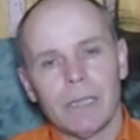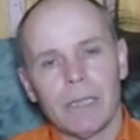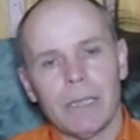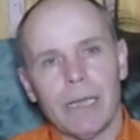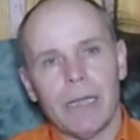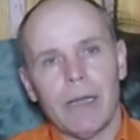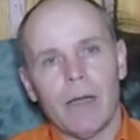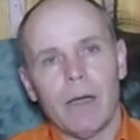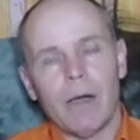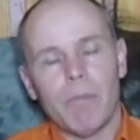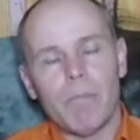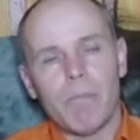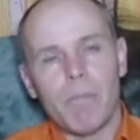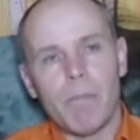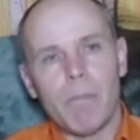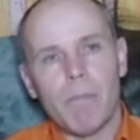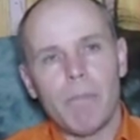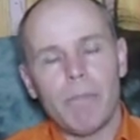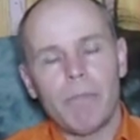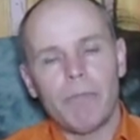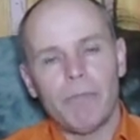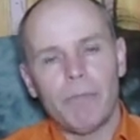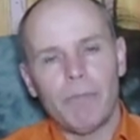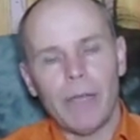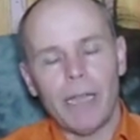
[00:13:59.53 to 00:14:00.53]
There are
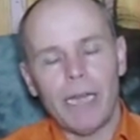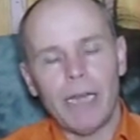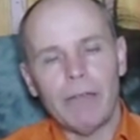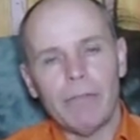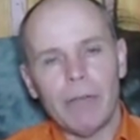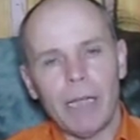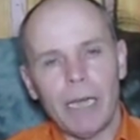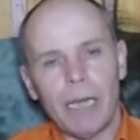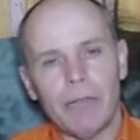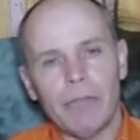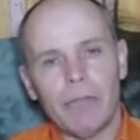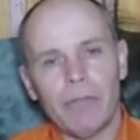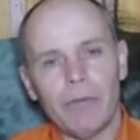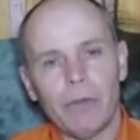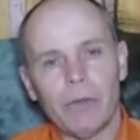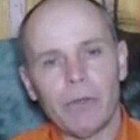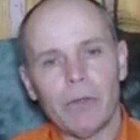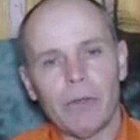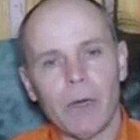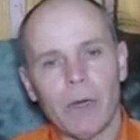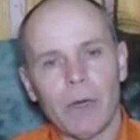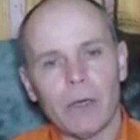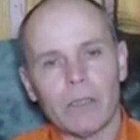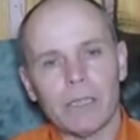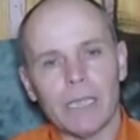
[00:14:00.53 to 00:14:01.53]
very, very few
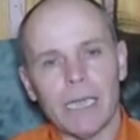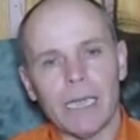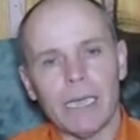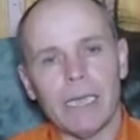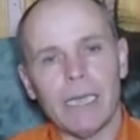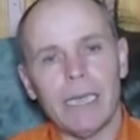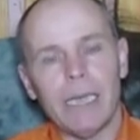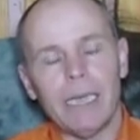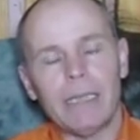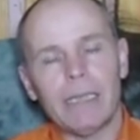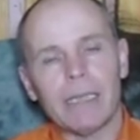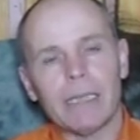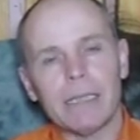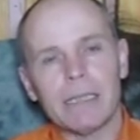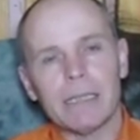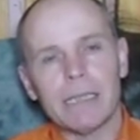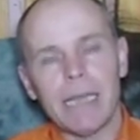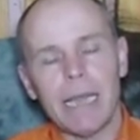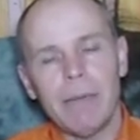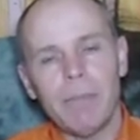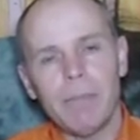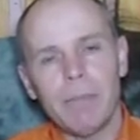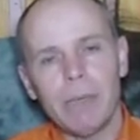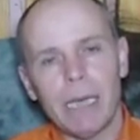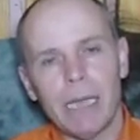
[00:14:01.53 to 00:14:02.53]
dogs that need the
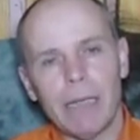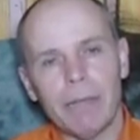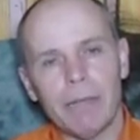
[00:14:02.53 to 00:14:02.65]
same